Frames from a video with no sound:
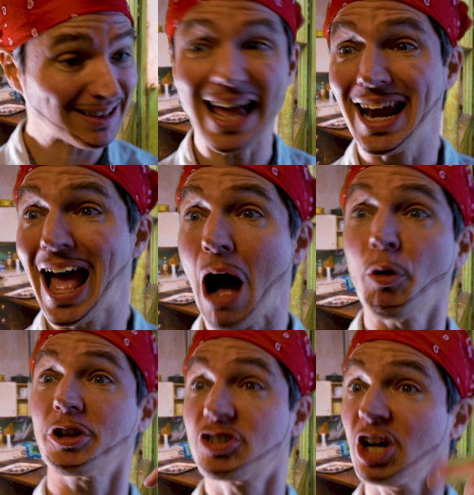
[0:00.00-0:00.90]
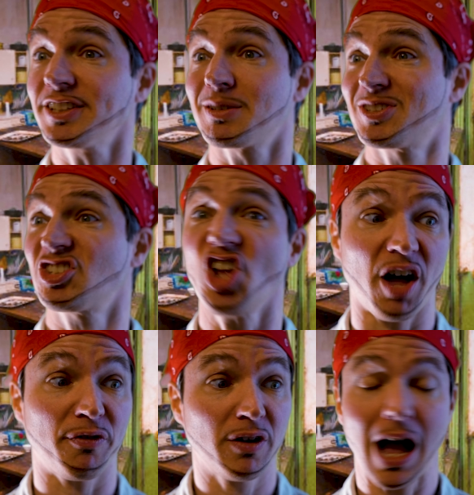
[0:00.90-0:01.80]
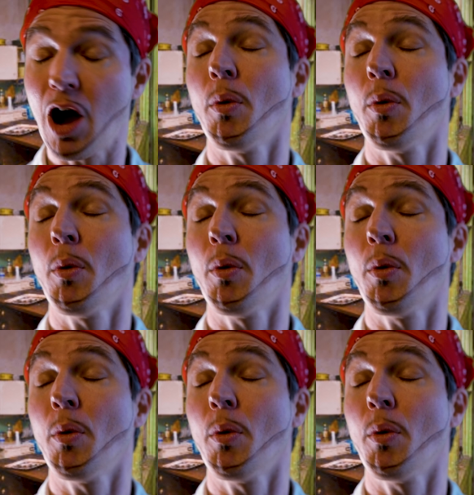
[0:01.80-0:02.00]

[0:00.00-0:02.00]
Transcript: like that, I would have done some stuff. I